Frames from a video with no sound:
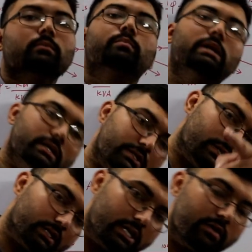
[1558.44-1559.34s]

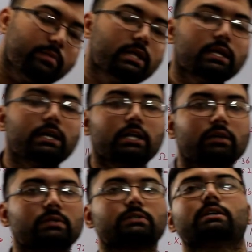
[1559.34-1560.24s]
Please give me the rating
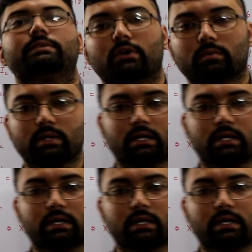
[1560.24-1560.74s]
of the transformer